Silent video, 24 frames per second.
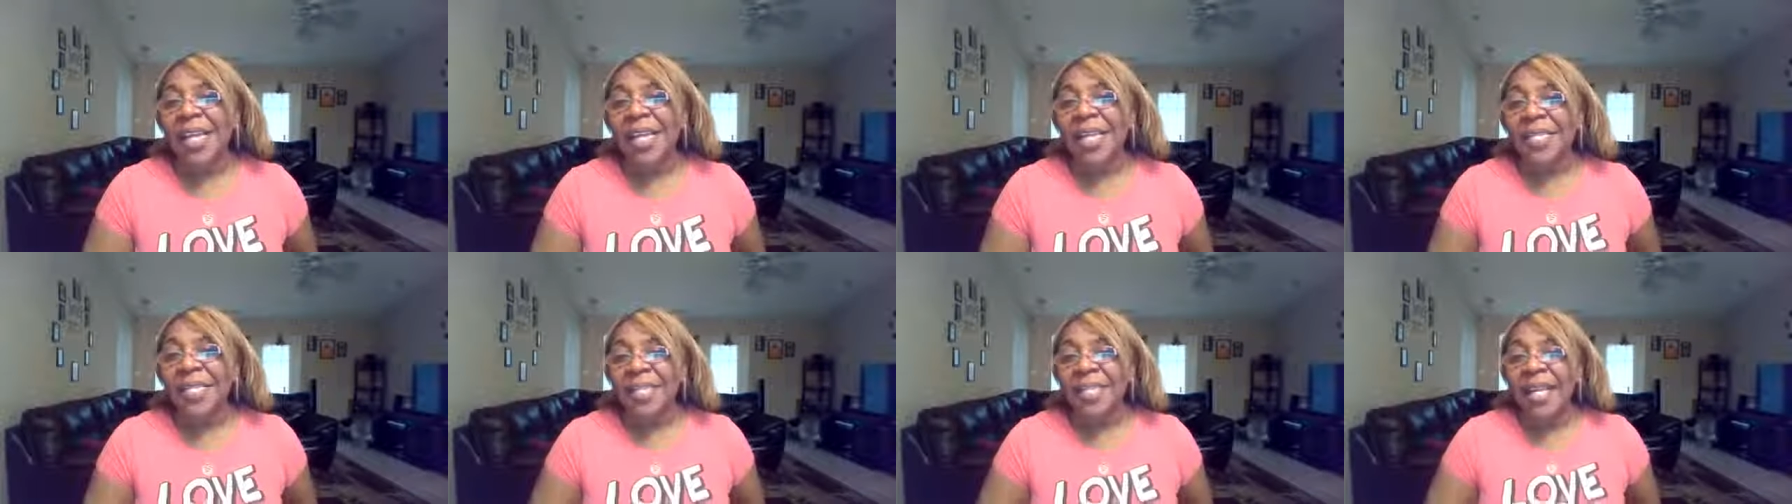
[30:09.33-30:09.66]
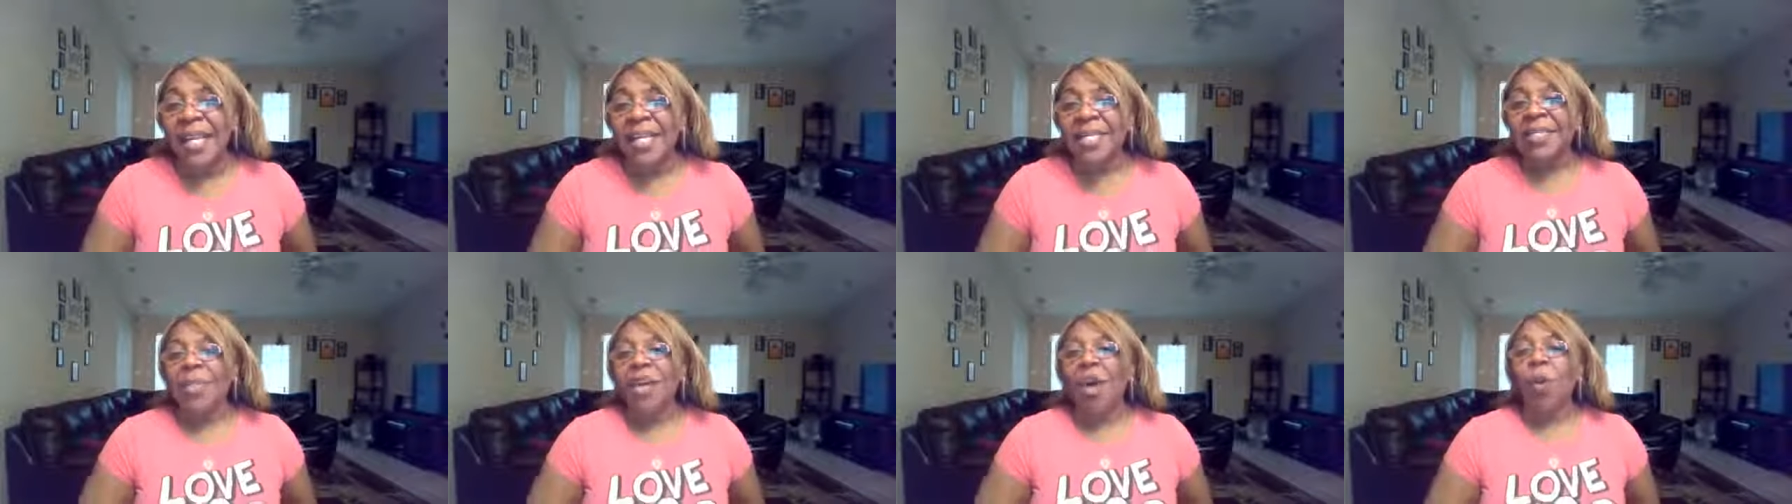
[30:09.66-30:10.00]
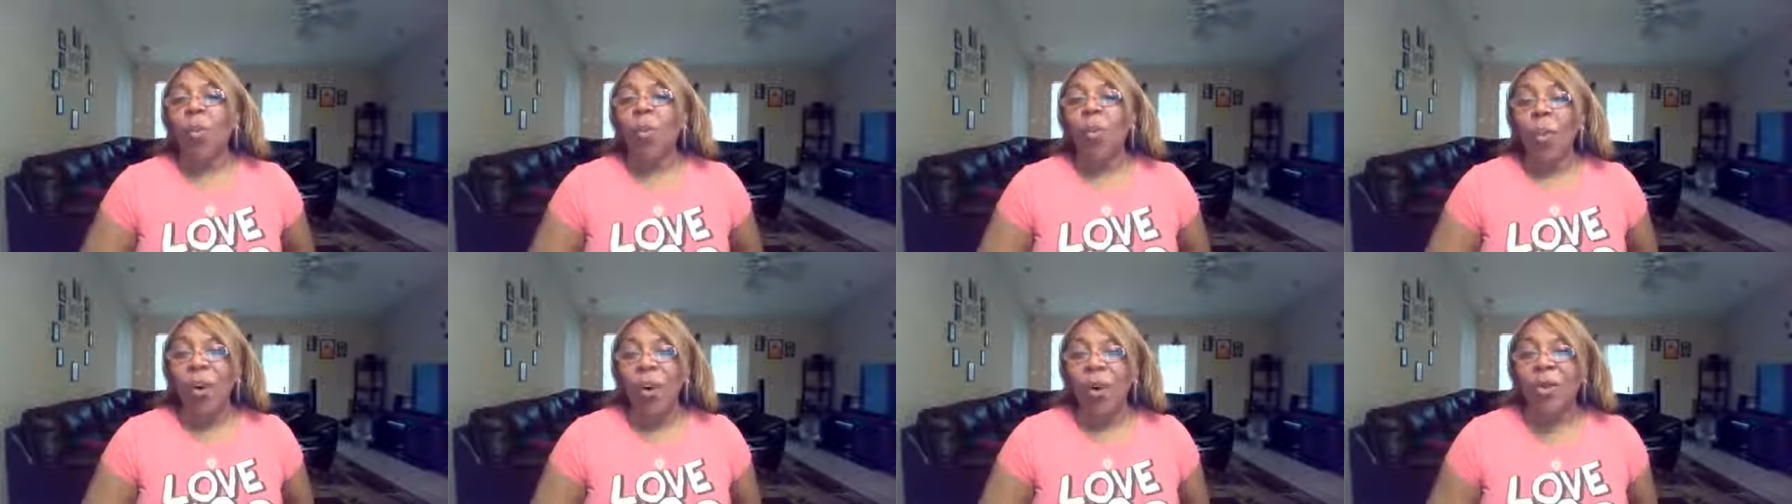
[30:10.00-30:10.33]
He sends a
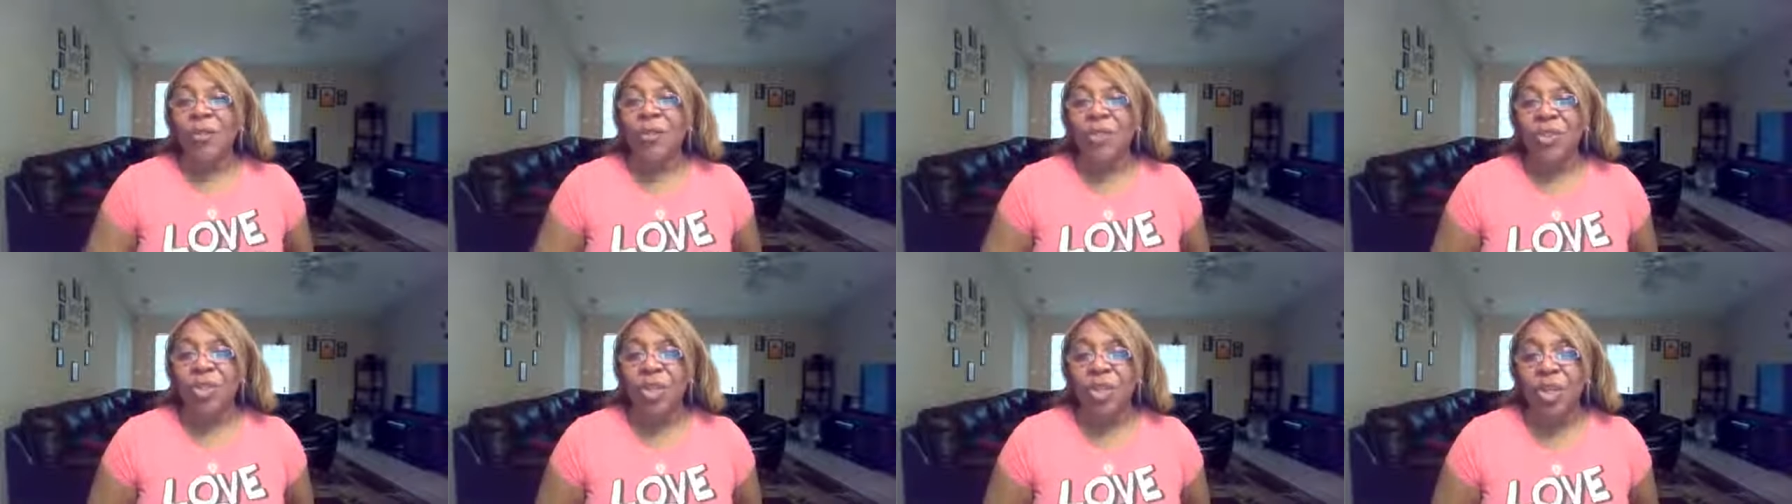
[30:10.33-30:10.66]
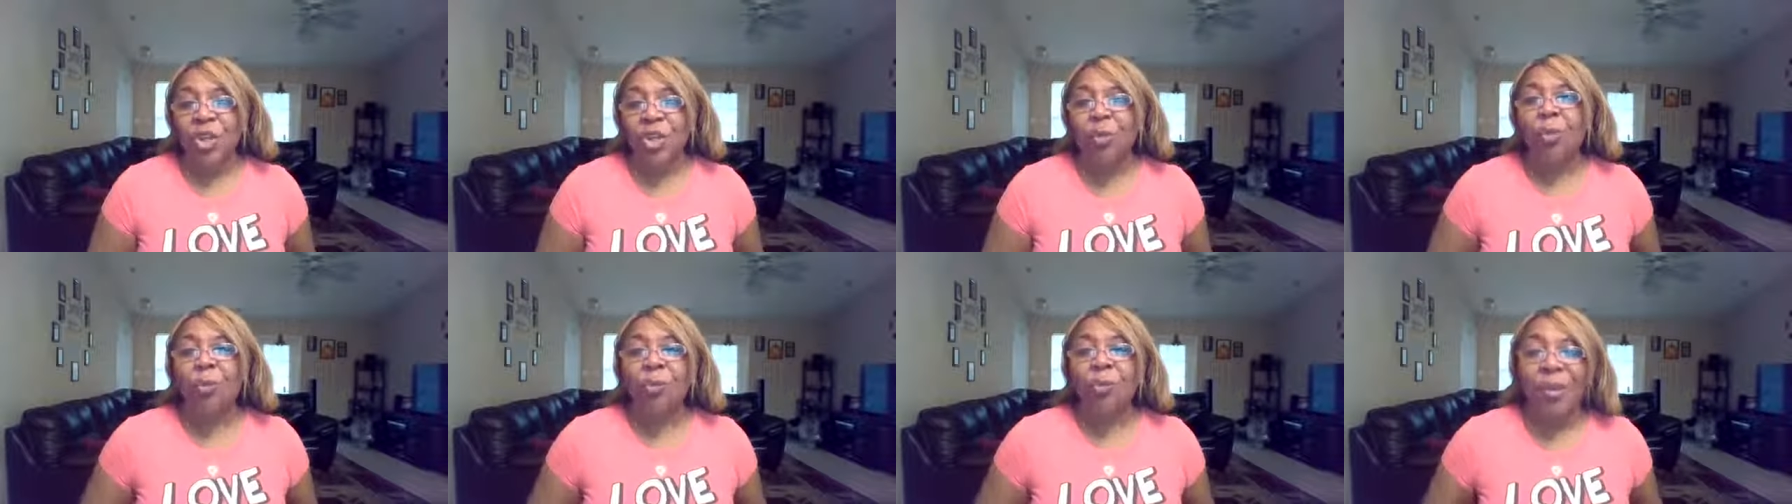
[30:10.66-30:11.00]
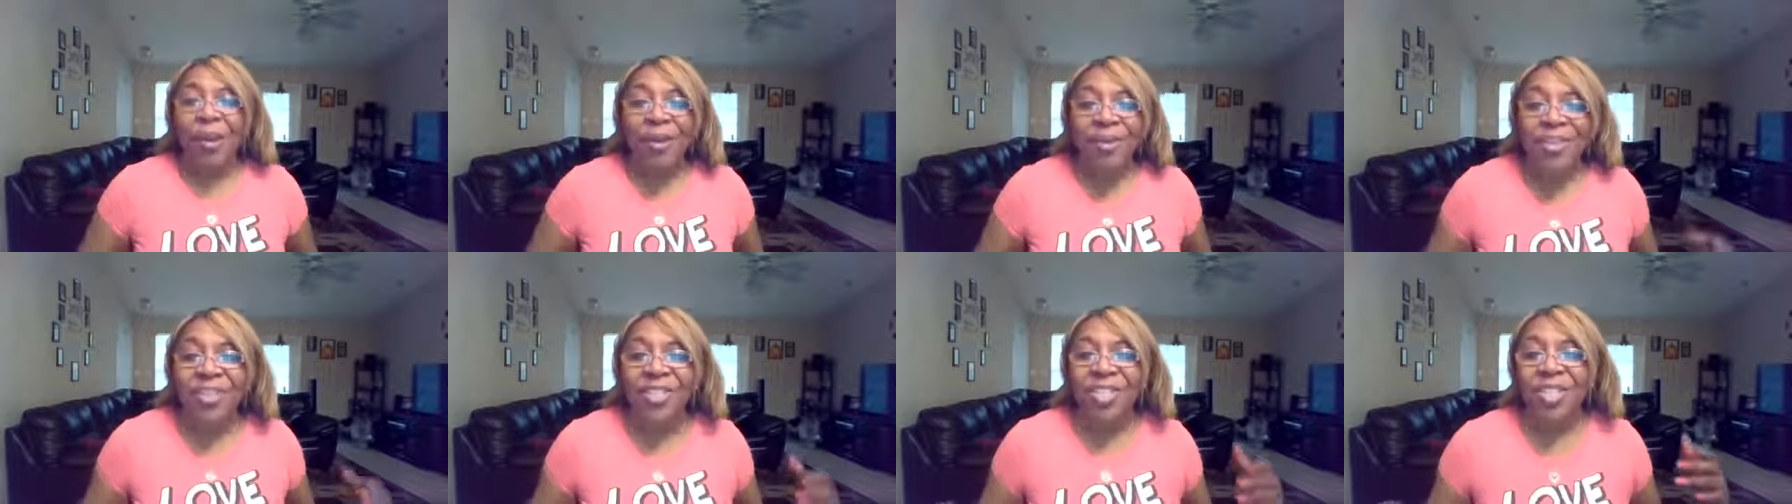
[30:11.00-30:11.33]
word to you,
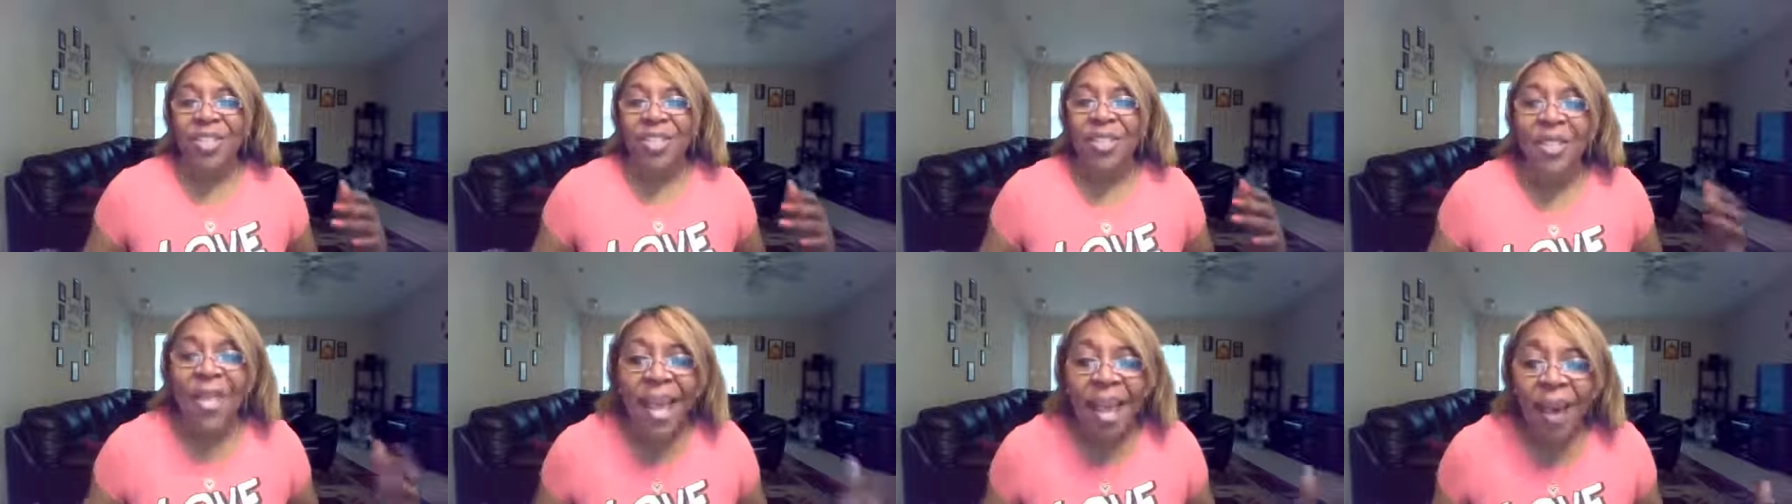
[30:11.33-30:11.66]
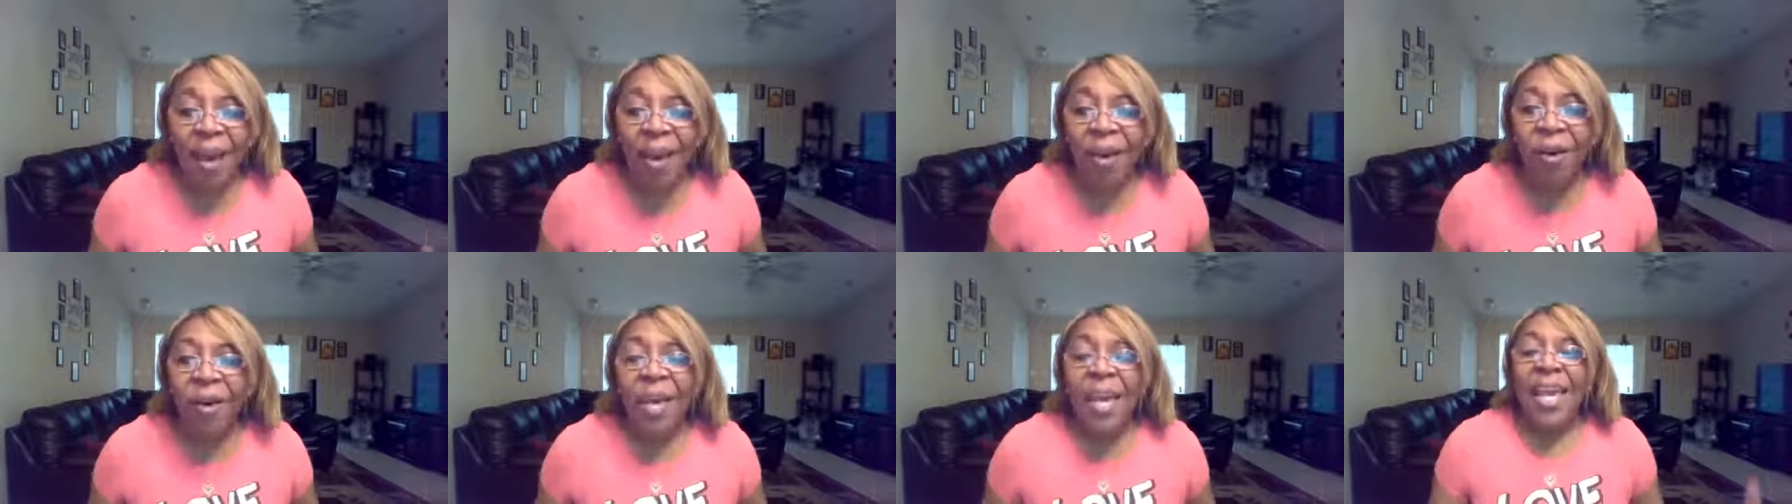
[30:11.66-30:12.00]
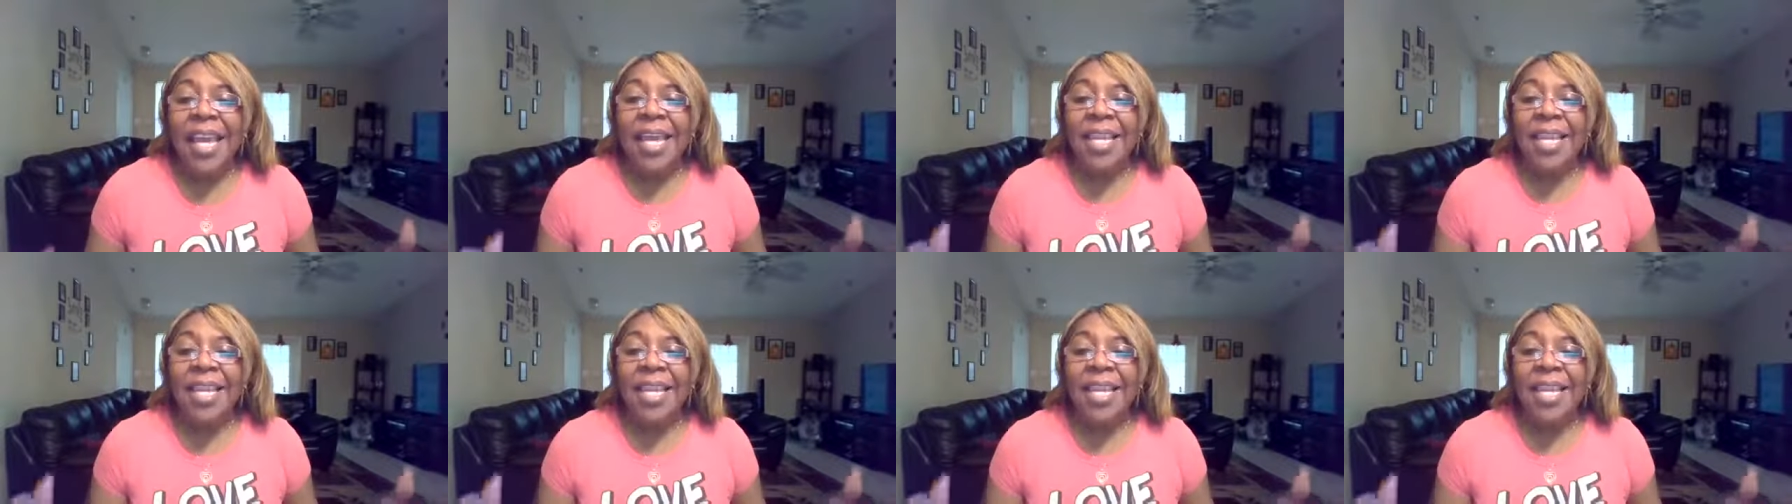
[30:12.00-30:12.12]
Brother Janelle.